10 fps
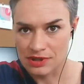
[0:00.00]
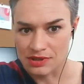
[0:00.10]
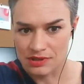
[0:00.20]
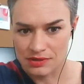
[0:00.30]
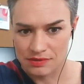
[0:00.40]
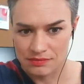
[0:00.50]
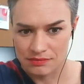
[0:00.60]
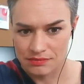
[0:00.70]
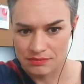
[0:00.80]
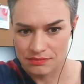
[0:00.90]
this.
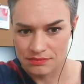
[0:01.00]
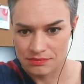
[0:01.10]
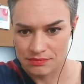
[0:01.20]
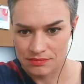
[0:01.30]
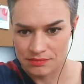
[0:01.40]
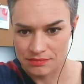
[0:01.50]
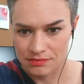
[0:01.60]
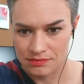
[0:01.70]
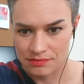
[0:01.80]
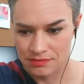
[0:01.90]
Perfect.
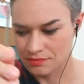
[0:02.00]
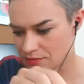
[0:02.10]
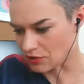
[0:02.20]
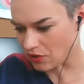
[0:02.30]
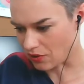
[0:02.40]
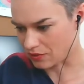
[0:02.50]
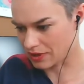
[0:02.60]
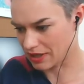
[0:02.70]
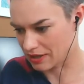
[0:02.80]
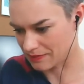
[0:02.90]
Okay.
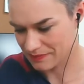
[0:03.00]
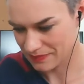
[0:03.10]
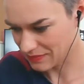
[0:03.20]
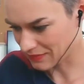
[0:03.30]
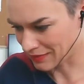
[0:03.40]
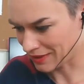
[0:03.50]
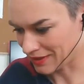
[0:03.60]
Okay. So that is